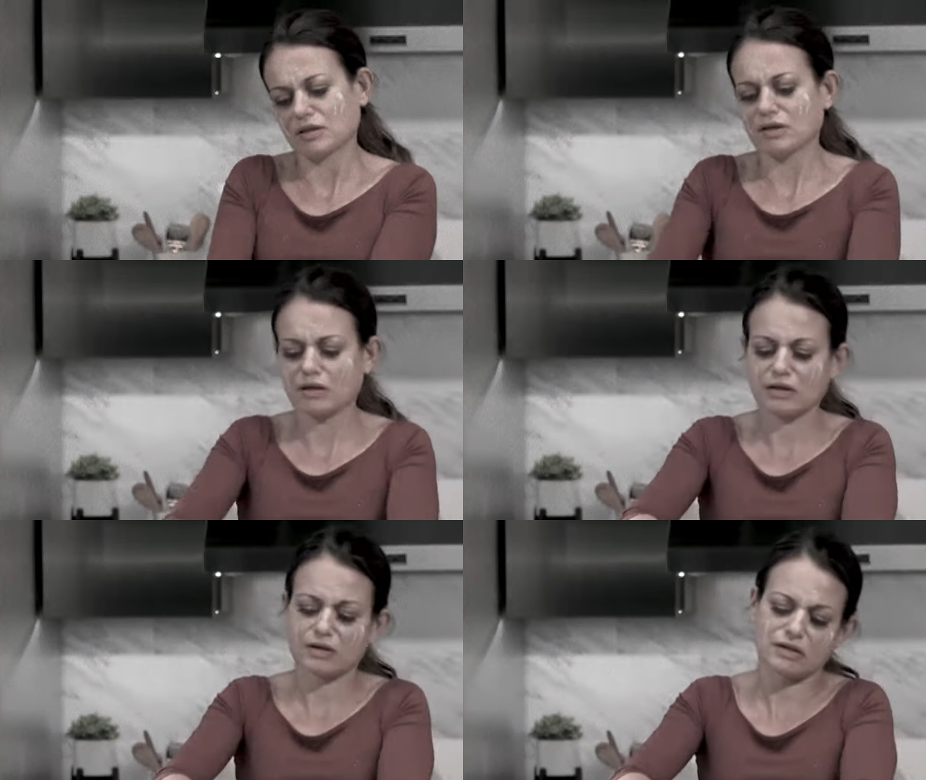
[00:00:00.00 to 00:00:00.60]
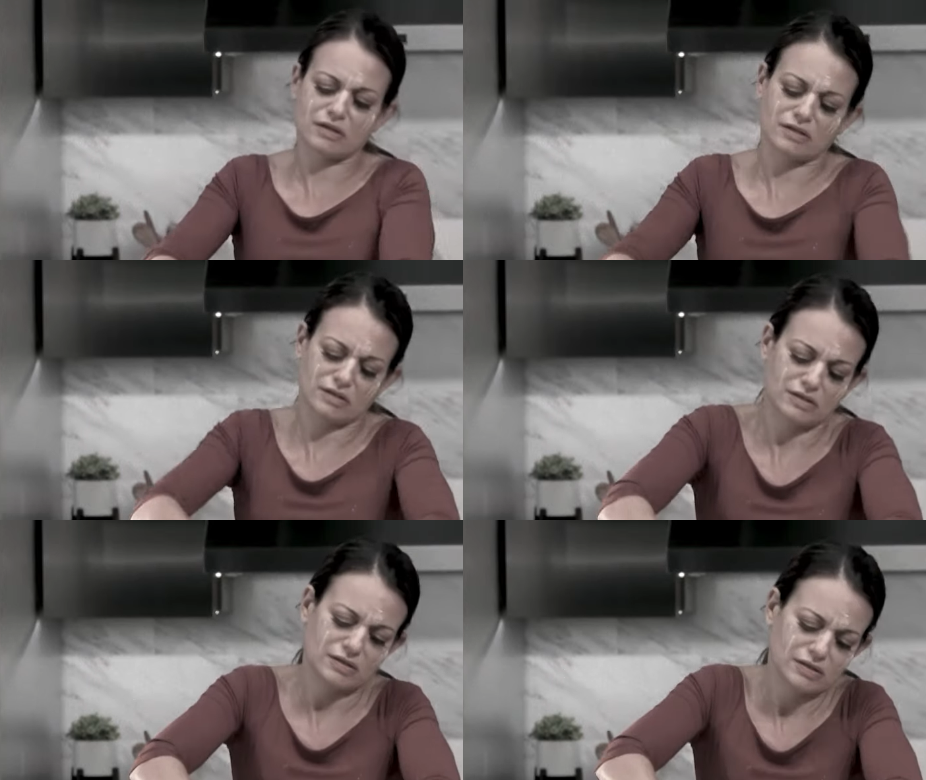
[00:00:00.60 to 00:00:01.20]
No more
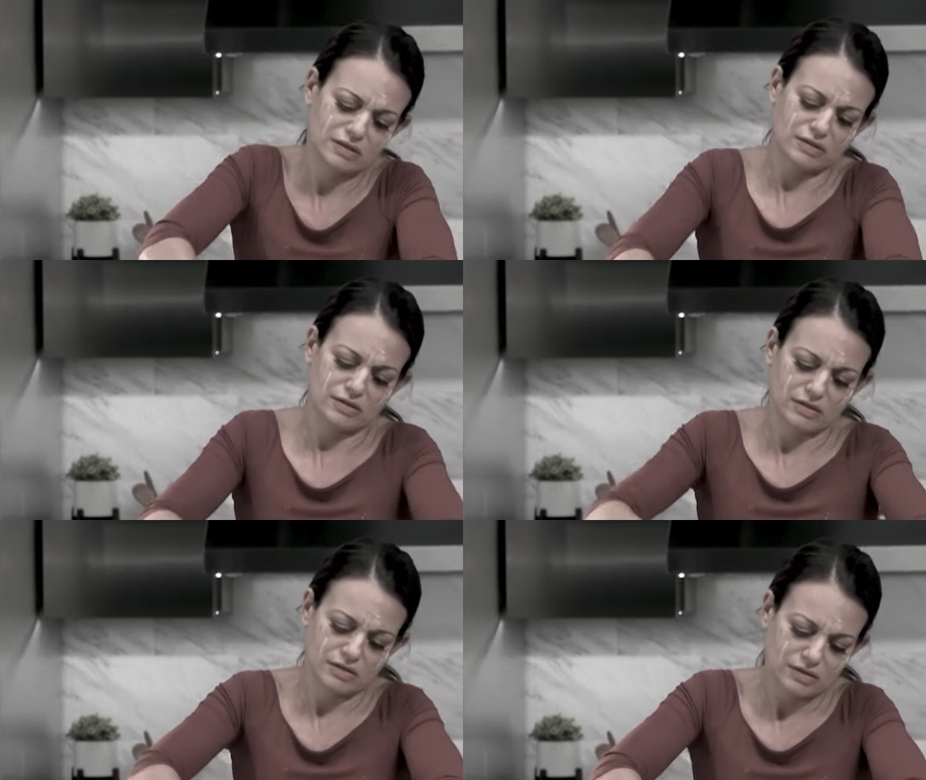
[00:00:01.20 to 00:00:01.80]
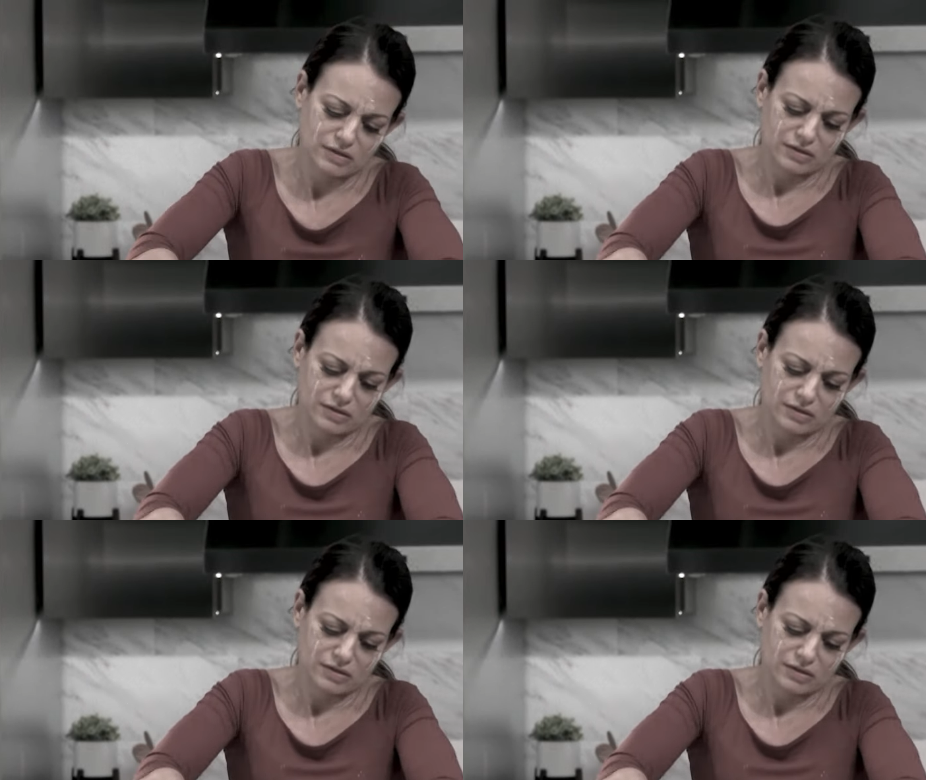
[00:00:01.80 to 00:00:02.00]
kneading by hand,